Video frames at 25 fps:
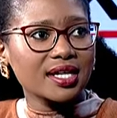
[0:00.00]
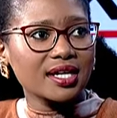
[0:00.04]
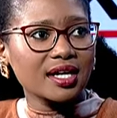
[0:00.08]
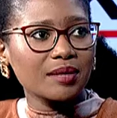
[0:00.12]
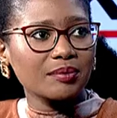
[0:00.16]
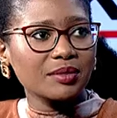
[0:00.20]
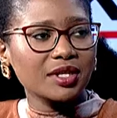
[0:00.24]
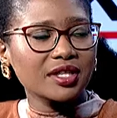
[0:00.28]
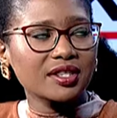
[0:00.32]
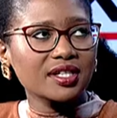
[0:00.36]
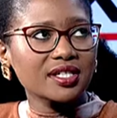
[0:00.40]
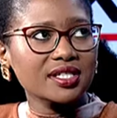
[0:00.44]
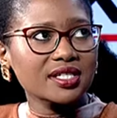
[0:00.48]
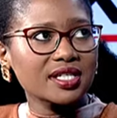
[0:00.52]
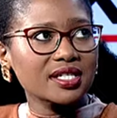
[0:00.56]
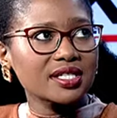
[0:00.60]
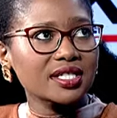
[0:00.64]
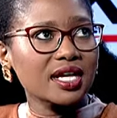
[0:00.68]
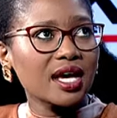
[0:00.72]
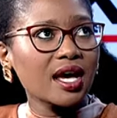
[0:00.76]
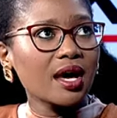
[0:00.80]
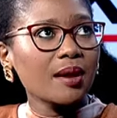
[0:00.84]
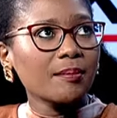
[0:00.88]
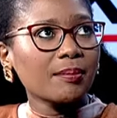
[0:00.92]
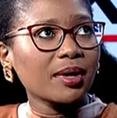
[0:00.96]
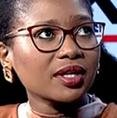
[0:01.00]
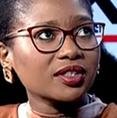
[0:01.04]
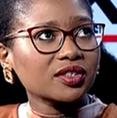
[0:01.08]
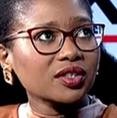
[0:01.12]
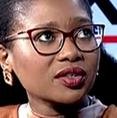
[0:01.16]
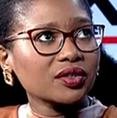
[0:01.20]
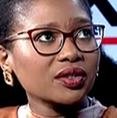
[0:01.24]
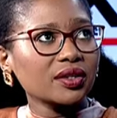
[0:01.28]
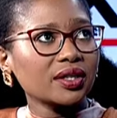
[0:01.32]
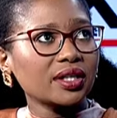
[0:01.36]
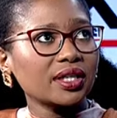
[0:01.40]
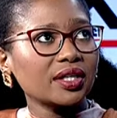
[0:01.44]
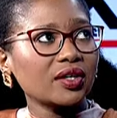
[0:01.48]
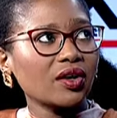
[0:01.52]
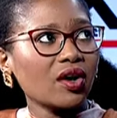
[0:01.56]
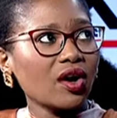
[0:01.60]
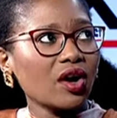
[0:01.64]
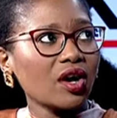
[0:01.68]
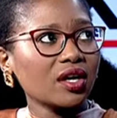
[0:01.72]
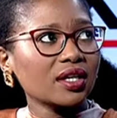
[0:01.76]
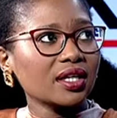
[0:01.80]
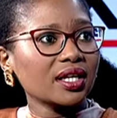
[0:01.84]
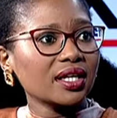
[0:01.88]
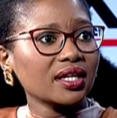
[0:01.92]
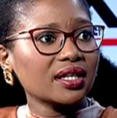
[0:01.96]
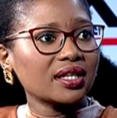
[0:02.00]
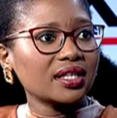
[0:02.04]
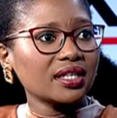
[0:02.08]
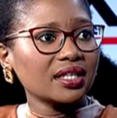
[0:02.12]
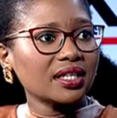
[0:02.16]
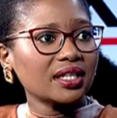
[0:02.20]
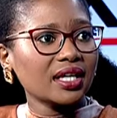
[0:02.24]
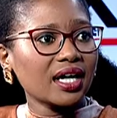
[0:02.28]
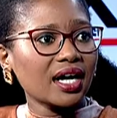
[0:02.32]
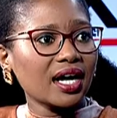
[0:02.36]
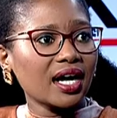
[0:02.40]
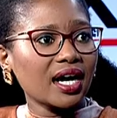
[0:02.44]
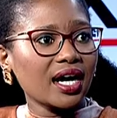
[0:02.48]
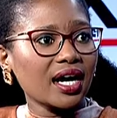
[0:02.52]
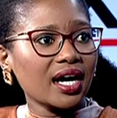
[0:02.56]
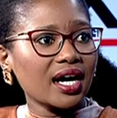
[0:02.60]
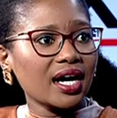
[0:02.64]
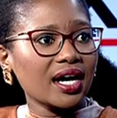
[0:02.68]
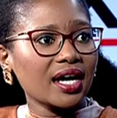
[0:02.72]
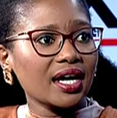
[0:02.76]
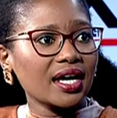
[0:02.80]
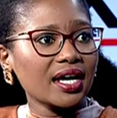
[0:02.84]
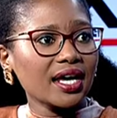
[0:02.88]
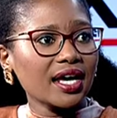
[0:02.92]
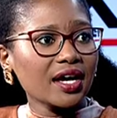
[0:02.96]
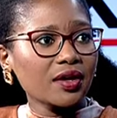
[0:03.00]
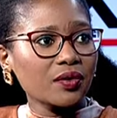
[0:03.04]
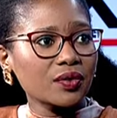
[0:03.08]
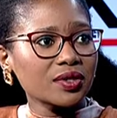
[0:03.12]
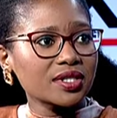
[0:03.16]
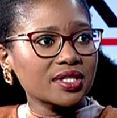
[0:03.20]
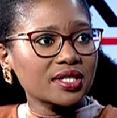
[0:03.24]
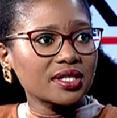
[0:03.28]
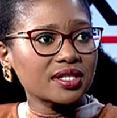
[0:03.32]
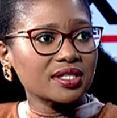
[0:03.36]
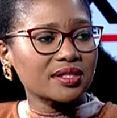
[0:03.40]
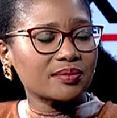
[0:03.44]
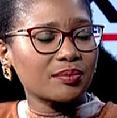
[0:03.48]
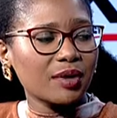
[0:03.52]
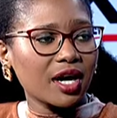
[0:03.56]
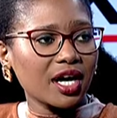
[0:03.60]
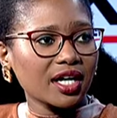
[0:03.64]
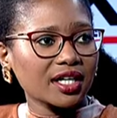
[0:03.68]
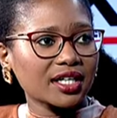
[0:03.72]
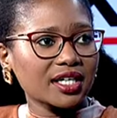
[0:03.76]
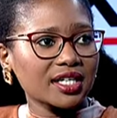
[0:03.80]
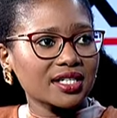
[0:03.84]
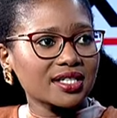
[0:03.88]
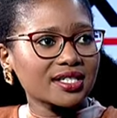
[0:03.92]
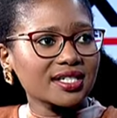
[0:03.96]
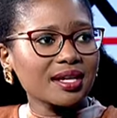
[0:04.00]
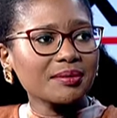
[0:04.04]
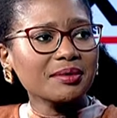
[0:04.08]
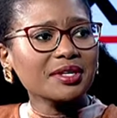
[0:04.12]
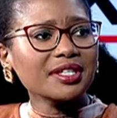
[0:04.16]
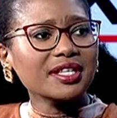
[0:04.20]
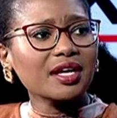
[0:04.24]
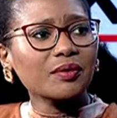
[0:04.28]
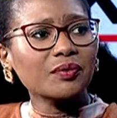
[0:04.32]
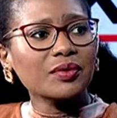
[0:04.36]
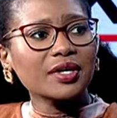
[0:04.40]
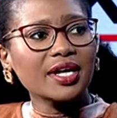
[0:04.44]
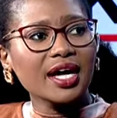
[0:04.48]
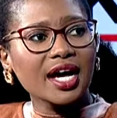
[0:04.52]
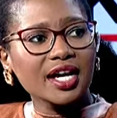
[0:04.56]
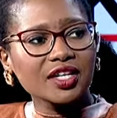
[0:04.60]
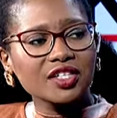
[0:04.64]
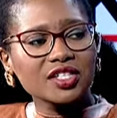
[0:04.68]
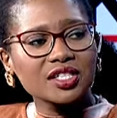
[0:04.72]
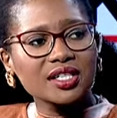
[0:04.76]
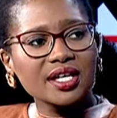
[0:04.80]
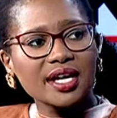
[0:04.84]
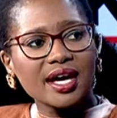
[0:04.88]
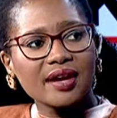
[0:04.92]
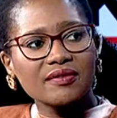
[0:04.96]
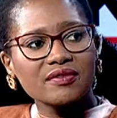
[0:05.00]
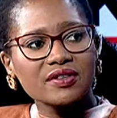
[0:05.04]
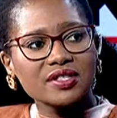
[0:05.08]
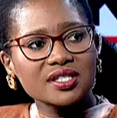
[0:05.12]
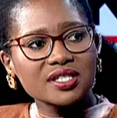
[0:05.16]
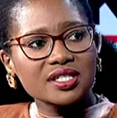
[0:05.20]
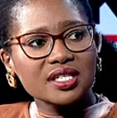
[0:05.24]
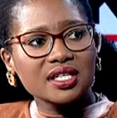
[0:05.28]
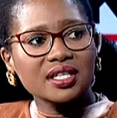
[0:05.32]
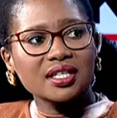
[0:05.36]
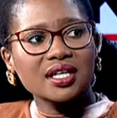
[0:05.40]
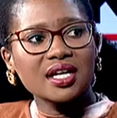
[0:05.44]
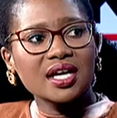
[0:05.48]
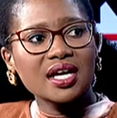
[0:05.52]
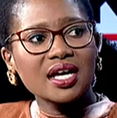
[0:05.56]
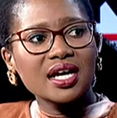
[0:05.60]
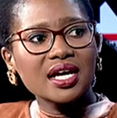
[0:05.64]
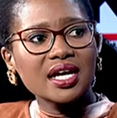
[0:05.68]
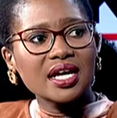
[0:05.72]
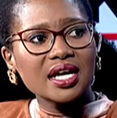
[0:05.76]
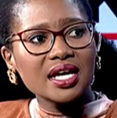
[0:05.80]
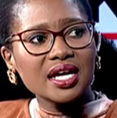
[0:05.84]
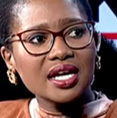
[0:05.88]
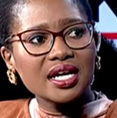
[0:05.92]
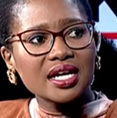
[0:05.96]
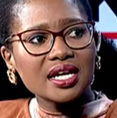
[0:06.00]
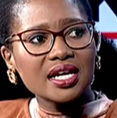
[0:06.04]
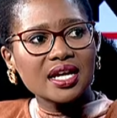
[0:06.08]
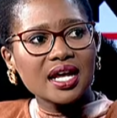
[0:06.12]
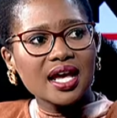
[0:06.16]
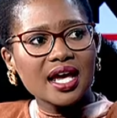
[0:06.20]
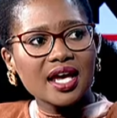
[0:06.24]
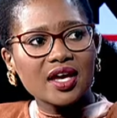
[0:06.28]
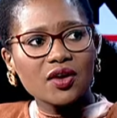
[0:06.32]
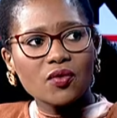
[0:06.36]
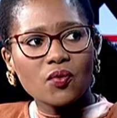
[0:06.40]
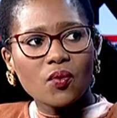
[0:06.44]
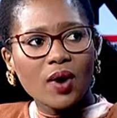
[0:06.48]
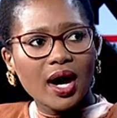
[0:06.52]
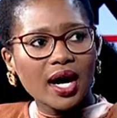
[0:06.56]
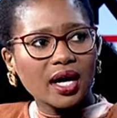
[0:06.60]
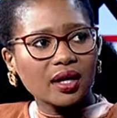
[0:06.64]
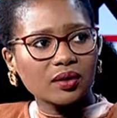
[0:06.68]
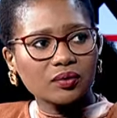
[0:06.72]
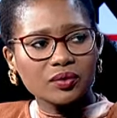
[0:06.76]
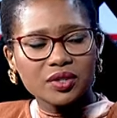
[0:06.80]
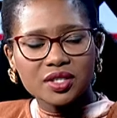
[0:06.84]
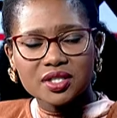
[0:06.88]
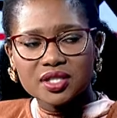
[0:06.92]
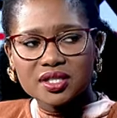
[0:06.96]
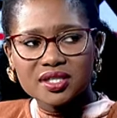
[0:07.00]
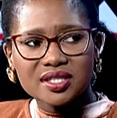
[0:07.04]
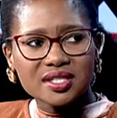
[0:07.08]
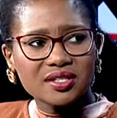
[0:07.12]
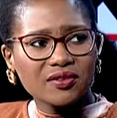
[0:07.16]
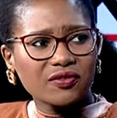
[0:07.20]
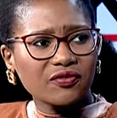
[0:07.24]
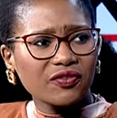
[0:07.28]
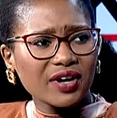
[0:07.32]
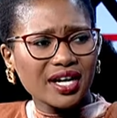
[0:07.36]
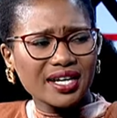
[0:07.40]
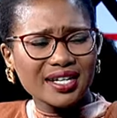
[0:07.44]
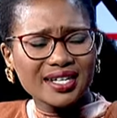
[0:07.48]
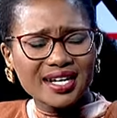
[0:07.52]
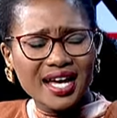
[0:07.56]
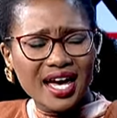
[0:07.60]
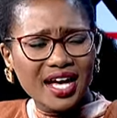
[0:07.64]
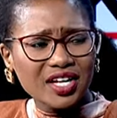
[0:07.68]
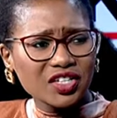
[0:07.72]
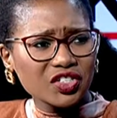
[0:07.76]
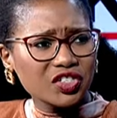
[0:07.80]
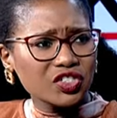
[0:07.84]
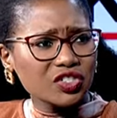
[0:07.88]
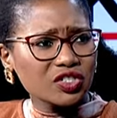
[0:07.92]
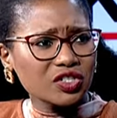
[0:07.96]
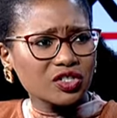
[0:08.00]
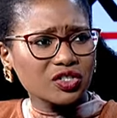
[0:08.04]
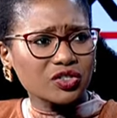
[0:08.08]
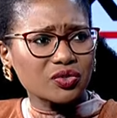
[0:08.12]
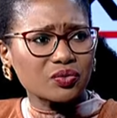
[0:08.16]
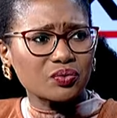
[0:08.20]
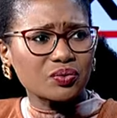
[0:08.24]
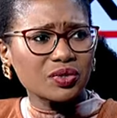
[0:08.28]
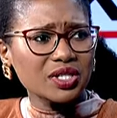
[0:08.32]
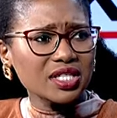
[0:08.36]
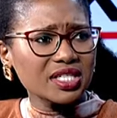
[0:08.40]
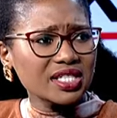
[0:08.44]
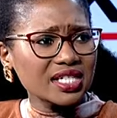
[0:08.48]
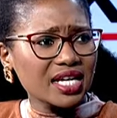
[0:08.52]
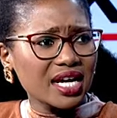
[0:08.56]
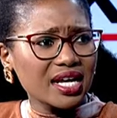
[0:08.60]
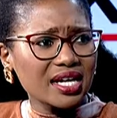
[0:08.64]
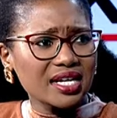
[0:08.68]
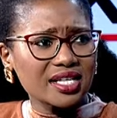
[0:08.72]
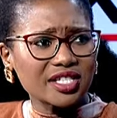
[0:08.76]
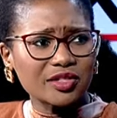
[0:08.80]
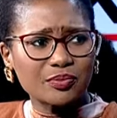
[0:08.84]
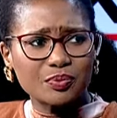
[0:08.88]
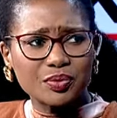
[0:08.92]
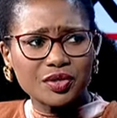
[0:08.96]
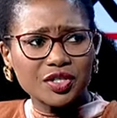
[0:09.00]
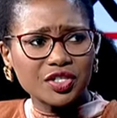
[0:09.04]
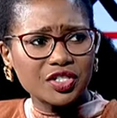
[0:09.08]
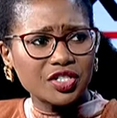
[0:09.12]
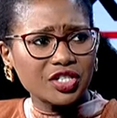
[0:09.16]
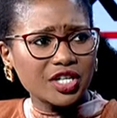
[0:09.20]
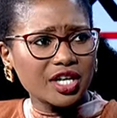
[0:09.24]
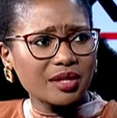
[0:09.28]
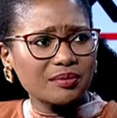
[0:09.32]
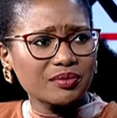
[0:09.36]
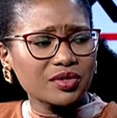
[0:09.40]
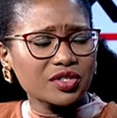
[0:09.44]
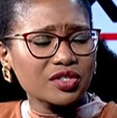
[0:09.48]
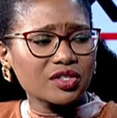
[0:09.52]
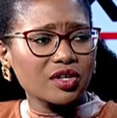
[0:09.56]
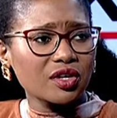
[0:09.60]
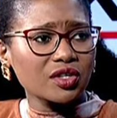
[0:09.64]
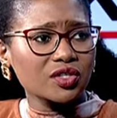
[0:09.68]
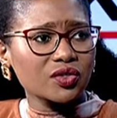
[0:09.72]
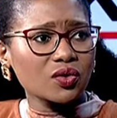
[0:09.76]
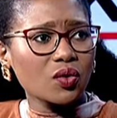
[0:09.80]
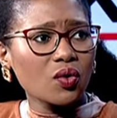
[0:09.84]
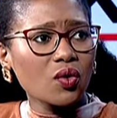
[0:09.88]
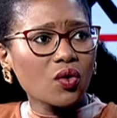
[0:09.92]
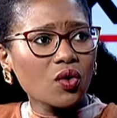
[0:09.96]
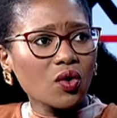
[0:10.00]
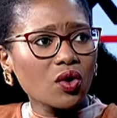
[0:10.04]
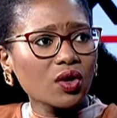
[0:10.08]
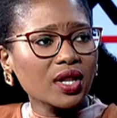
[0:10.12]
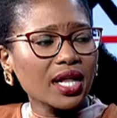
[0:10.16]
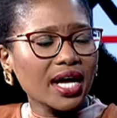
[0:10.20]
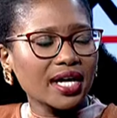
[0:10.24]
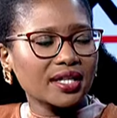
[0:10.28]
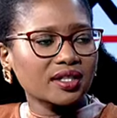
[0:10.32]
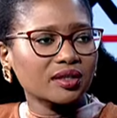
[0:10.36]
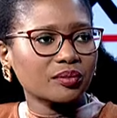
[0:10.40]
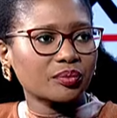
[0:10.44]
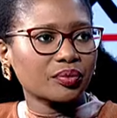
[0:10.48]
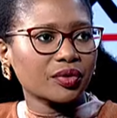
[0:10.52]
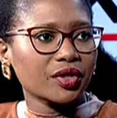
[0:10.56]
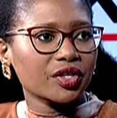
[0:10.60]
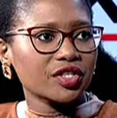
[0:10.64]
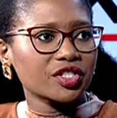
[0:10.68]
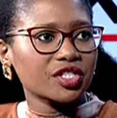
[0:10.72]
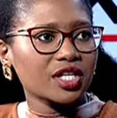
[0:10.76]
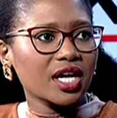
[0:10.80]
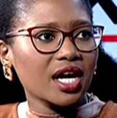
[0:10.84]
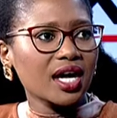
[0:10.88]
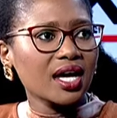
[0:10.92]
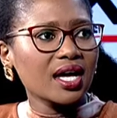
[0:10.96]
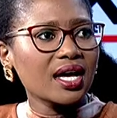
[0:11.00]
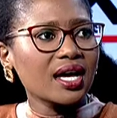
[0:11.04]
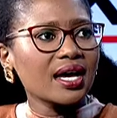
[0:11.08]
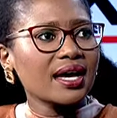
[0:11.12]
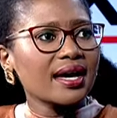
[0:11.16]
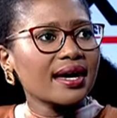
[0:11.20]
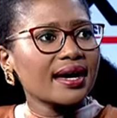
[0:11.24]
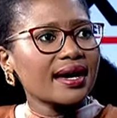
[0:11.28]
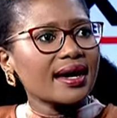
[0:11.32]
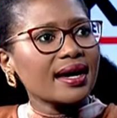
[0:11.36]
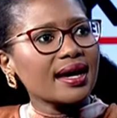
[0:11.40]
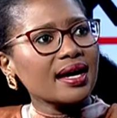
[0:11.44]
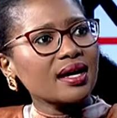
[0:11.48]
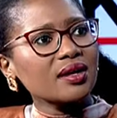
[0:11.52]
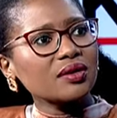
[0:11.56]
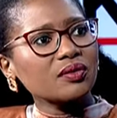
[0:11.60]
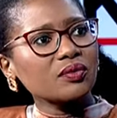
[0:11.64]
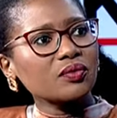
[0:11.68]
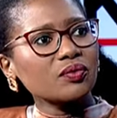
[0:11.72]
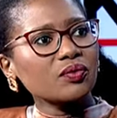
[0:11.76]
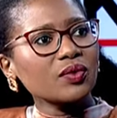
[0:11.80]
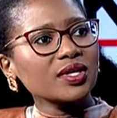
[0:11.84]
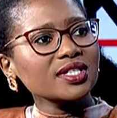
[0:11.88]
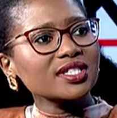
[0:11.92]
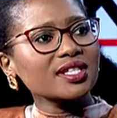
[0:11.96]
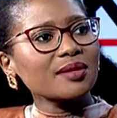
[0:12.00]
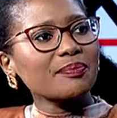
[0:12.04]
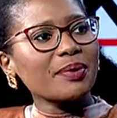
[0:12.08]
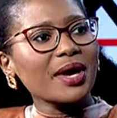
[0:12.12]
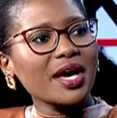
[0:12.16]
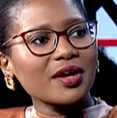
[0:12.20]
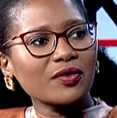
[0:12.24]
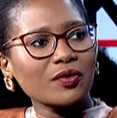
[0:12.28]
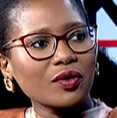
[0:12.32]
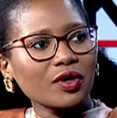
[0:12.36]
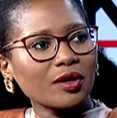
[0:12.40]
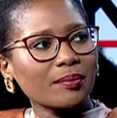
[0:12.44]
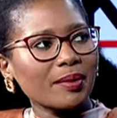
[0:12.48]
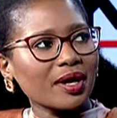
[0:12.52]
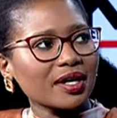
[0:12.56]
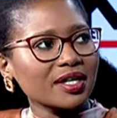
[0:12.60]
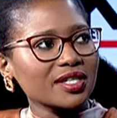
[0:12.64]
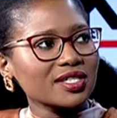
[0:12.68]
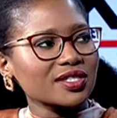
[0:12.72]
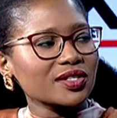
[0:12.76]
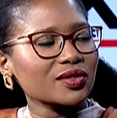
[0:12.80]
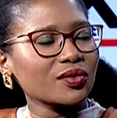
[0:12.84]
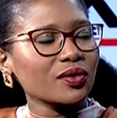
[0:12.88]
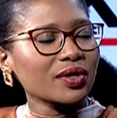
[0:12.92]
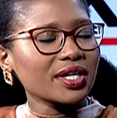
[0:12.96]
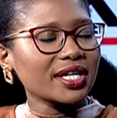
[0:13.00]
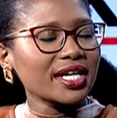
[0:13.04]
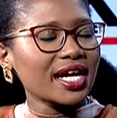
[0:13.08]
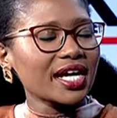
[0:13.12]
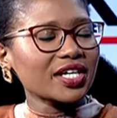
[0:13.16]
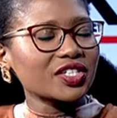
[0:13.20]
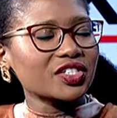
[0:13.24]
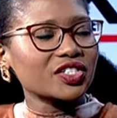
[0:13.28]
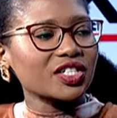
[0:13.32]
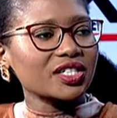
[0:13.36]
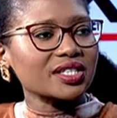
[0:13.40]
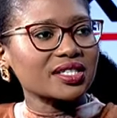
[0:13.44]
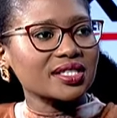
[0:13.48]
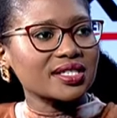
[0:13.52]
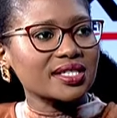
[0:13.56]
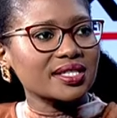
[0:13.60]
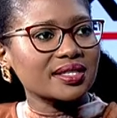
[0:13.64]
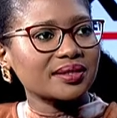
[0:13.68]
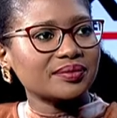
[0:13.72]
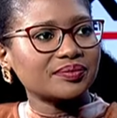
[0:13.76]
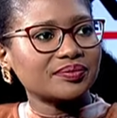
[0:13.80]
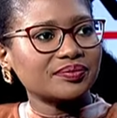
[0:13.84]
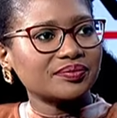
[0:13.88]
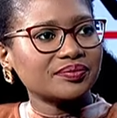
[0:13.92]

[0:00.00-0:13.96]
And I mean, this is particularly on the uh, equities market, something that we actually haven't seen in a while. We did see financials, retailers, PGM stocks all under pressure. Uh, what's the pain all about? Is it all elections?